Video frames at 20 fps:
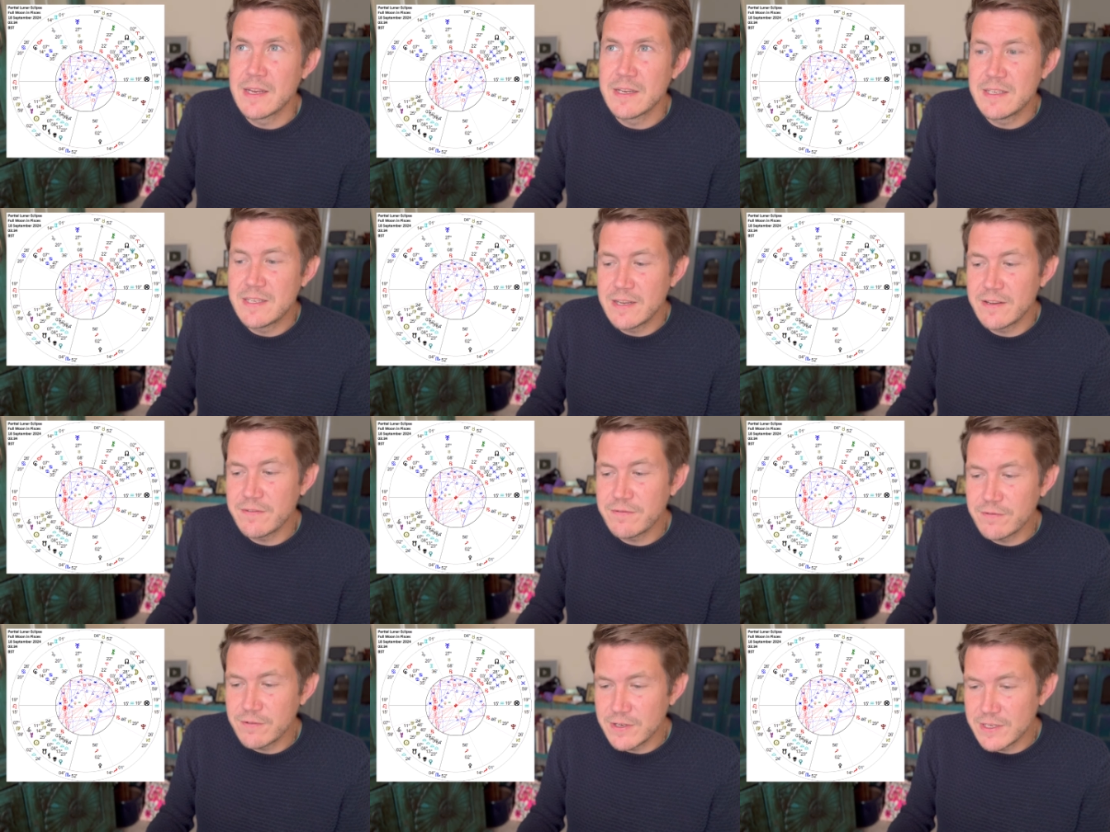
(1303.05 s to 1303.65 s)

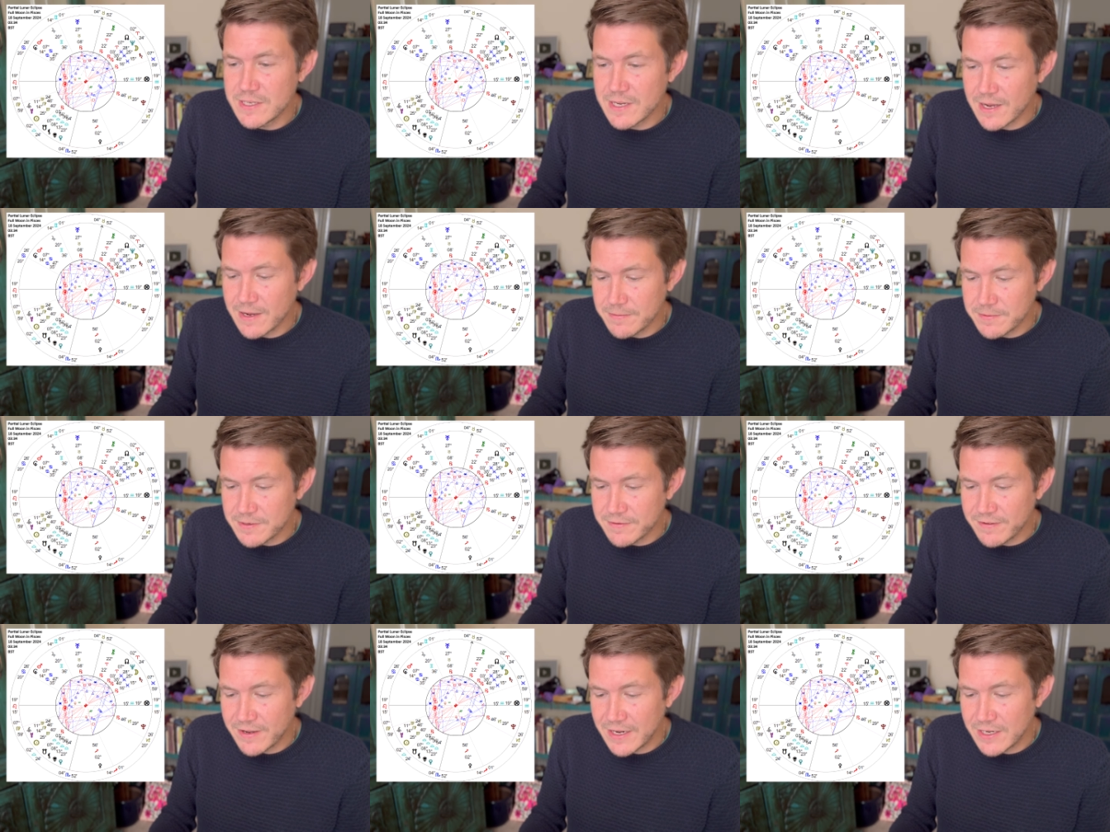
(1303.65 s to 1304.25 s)
different types
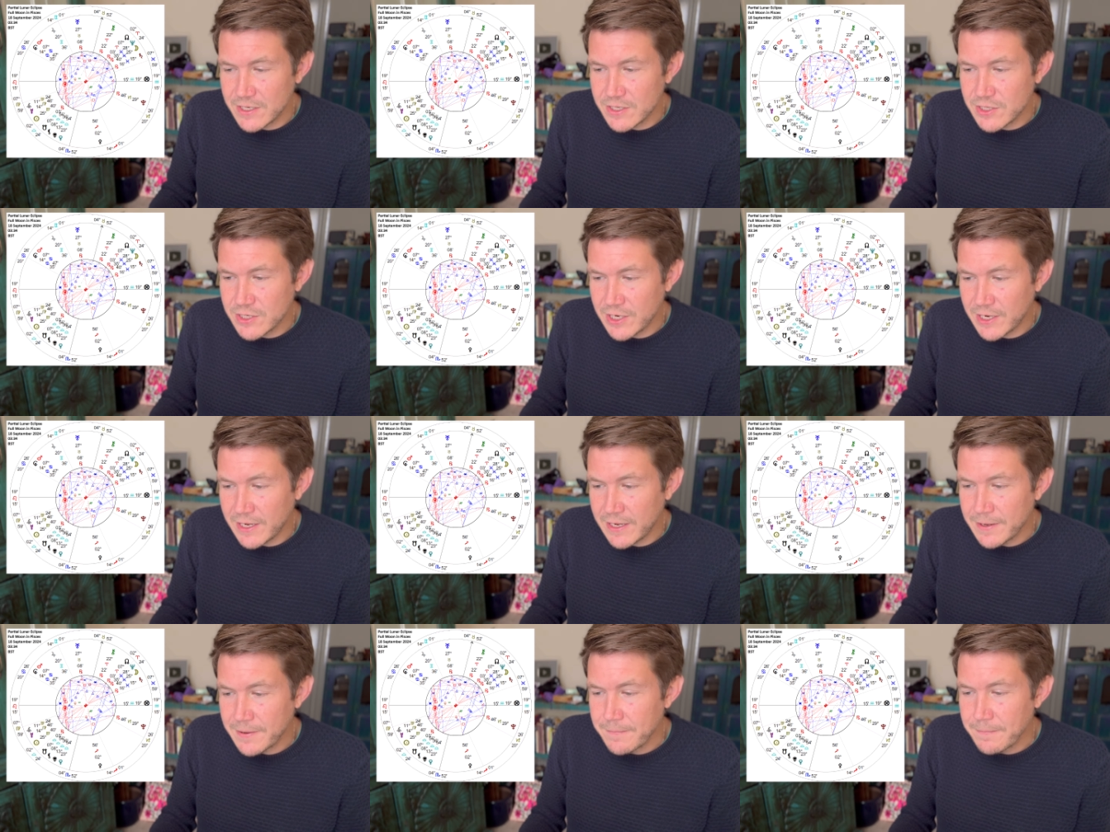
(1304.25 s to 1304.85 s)
of
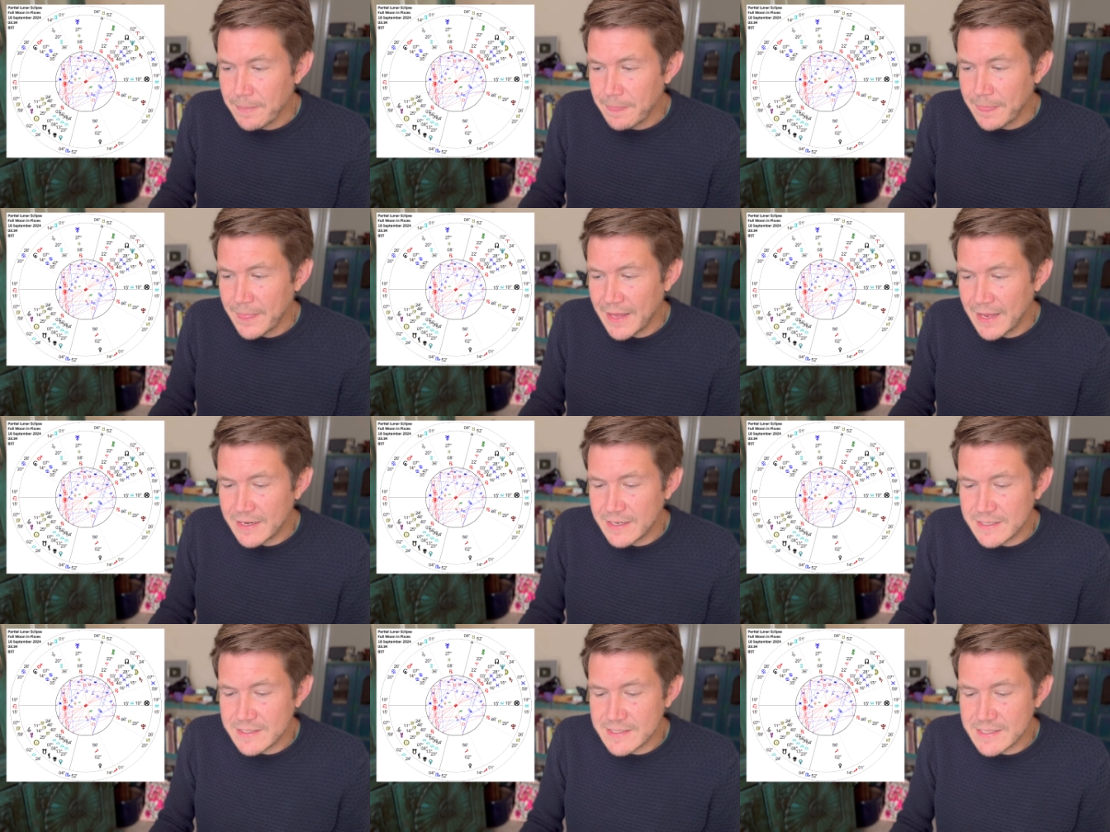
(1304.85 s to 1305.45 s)
energy,
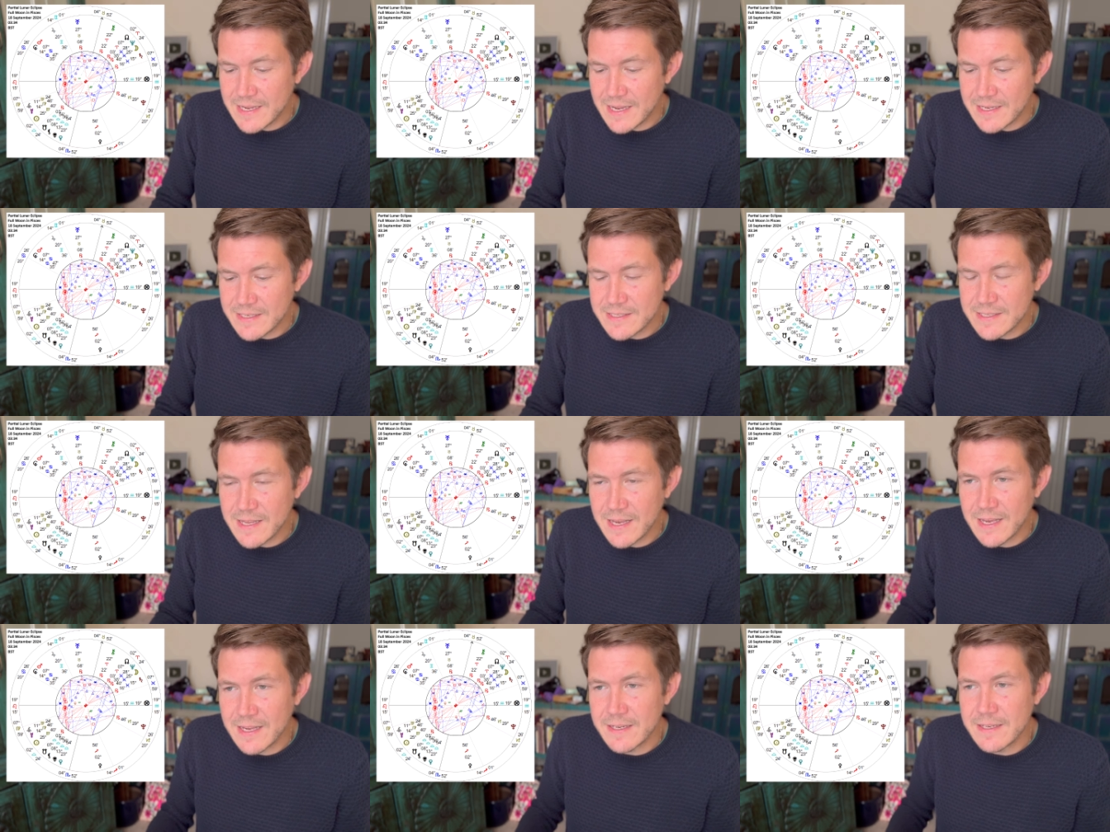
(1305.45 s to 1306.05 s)
and it says
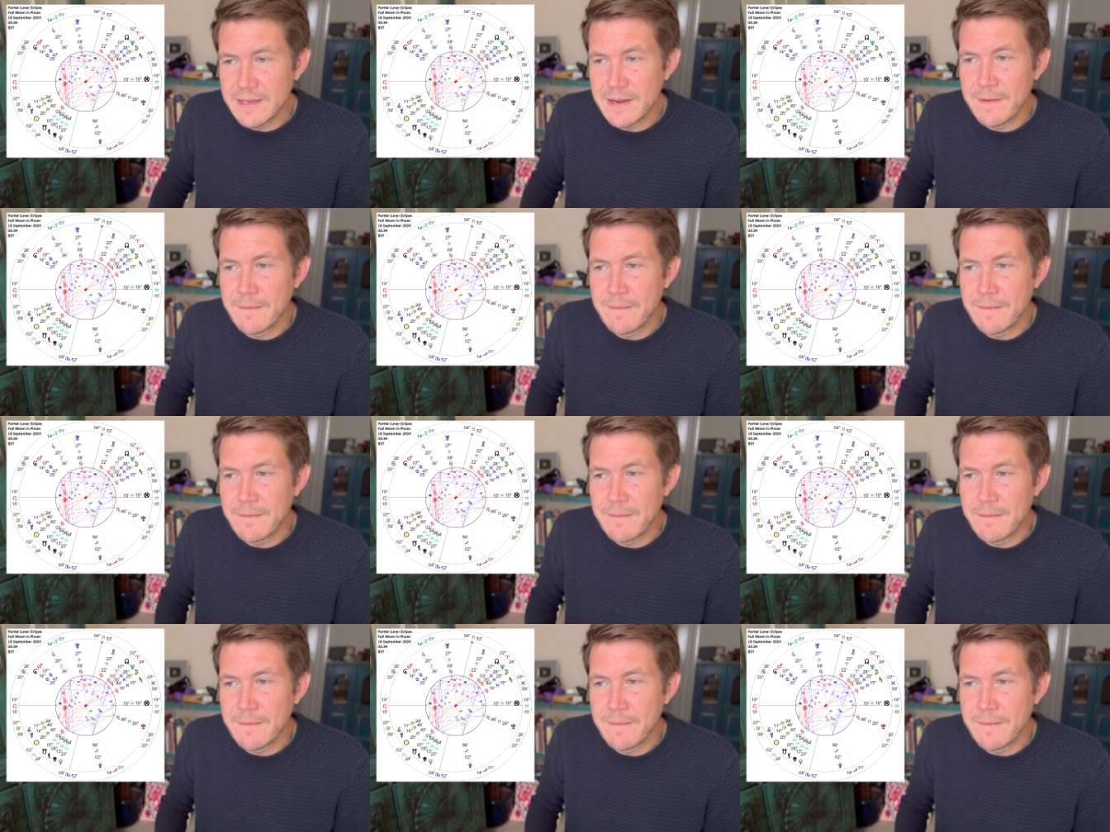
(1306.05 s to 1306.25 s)
that